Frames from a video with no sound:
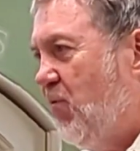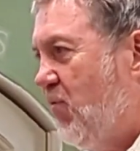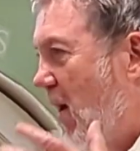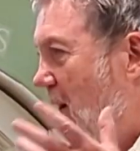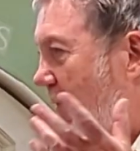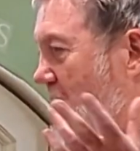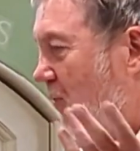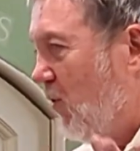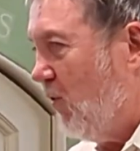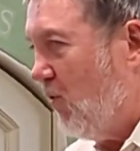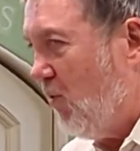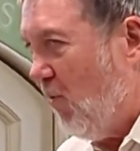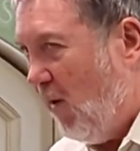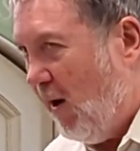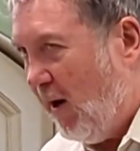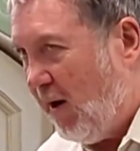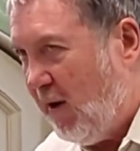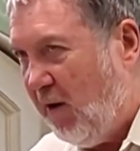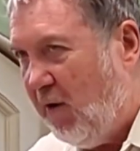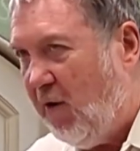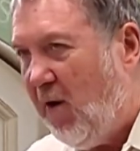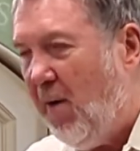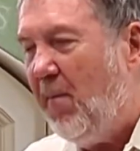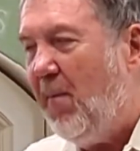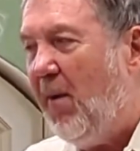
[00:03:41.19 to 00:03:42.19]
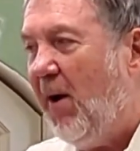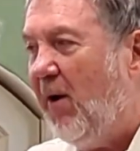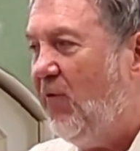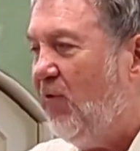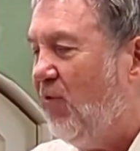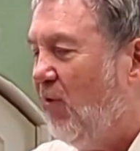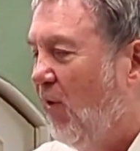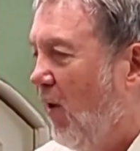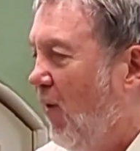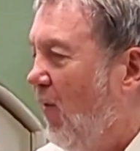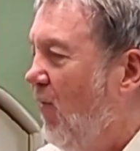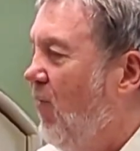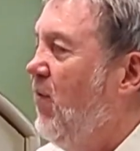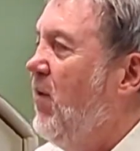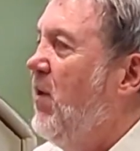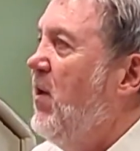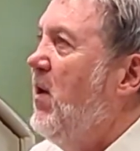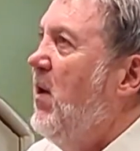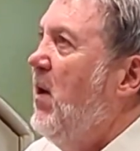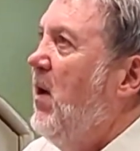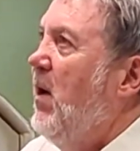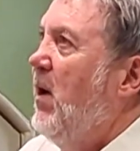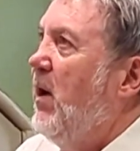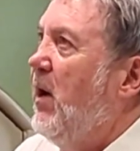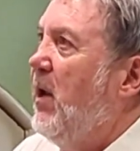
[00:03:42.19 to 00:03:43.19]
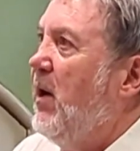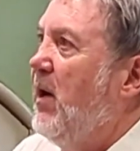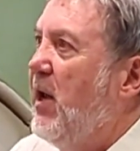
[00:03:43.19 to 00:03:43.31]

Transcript: Traveled quite a lot myself